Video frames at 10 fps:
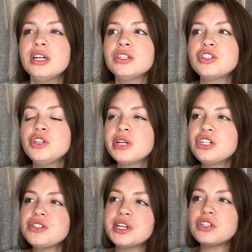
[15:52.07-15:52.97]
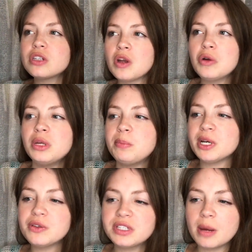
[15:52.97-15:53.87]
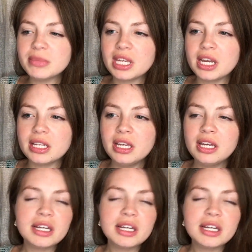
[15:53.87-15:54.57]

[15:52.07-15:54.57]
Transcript: So you can just like slowly build something,